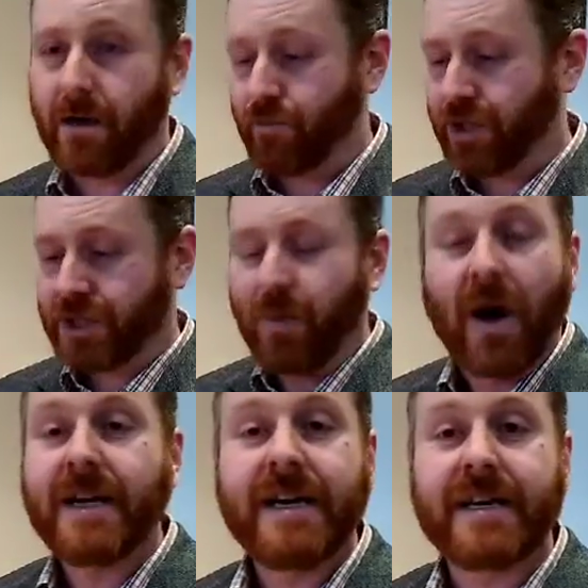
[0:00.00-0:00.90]

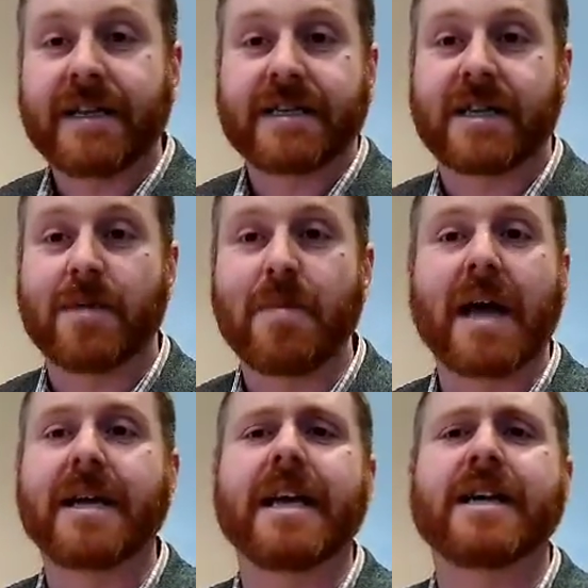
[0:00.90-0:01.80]
responding to this
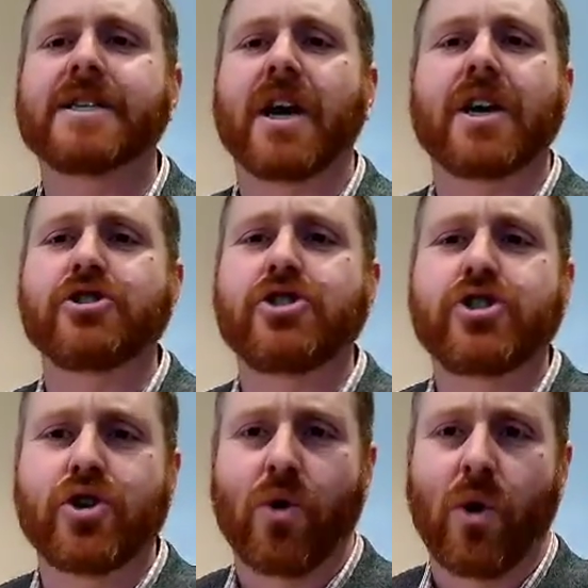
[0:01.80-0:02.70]
command is a
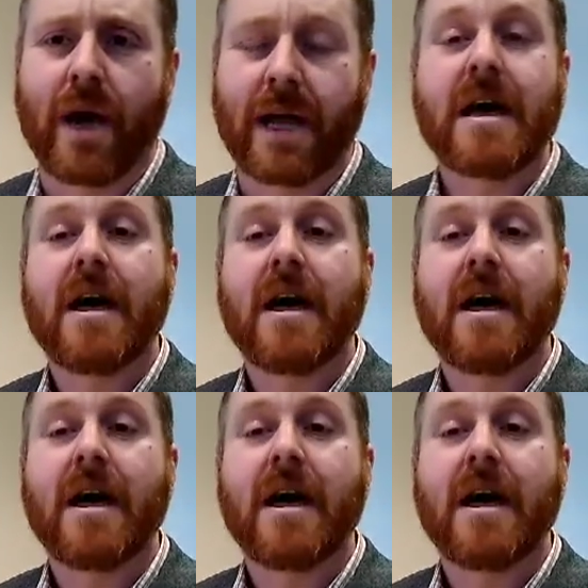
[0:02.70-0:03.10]
joy.